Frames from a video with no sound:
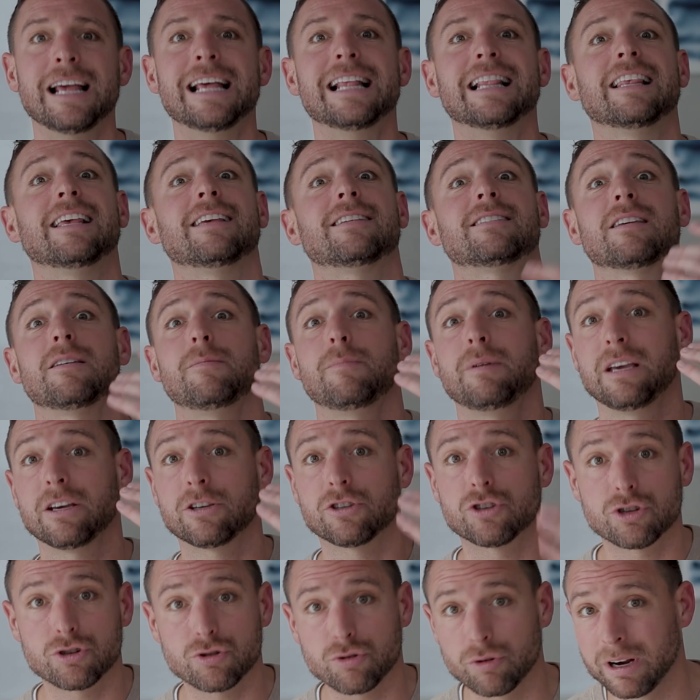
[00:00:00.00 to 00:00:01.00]
This can be
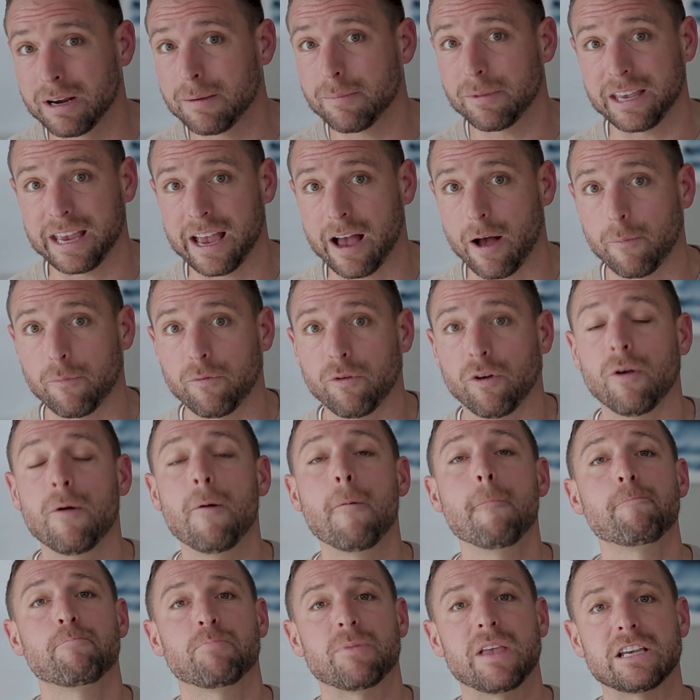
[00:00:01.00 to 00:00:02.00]
extremely helpful,
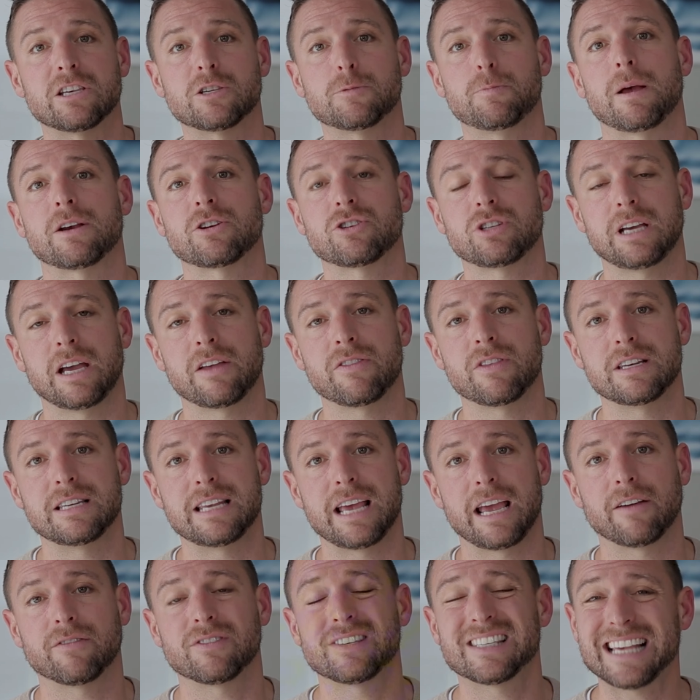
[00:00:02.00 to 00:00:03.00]
especially on the
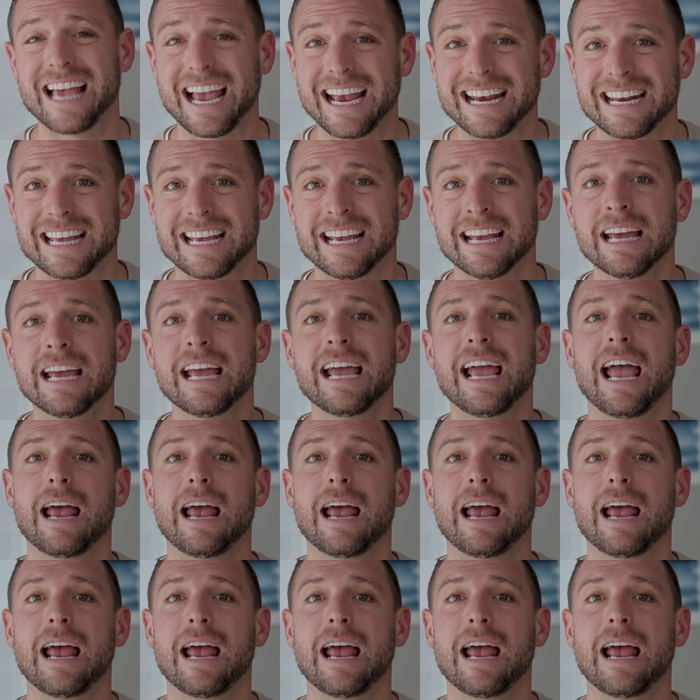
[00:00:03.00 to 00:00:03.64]
day of signing